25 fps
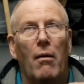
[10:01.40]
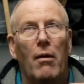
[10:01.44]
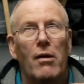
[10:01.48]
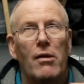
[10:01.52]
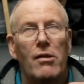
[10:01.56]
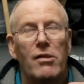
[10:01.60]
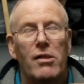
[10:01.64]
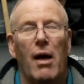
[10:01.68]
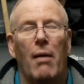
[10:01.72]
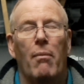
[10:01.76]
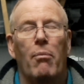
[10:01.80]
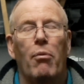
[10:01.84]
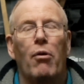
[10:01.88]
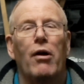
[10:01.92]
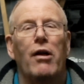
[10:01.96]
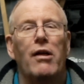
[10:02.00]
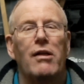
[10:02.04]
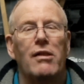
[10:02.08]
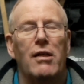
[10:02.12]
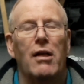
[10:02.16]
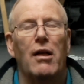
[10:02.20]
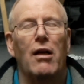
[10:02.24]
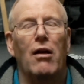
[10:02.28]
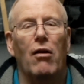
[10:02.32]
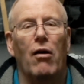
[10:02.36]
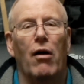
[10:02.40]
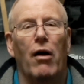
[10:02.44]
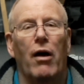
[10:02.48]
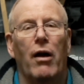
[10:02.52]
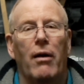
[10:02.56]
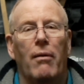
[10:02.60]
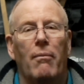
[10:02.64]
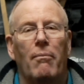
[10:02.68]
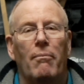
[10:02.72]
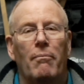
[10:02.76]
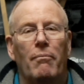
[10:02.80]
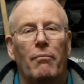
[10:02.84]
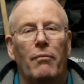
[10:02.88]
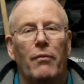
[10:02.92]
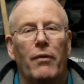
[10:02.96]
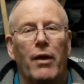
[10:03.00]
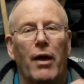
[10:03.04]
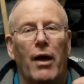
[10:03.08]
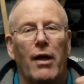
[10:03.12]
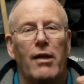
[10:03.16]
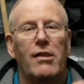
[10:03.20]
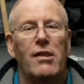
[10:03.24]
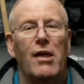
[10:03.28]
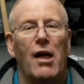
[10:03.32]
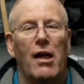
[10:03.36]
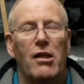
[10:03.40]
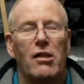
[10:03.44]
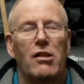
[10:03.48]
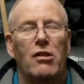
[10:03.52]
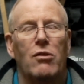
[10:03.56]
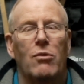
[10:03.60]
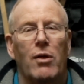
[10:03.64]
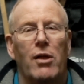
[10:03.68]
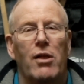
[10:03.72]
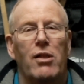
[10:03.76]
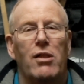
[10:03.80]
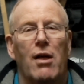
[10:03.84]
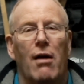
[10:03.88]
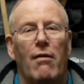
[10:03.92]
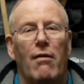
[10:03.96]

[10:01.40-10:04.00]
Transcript: a set of pulleys in line attached to each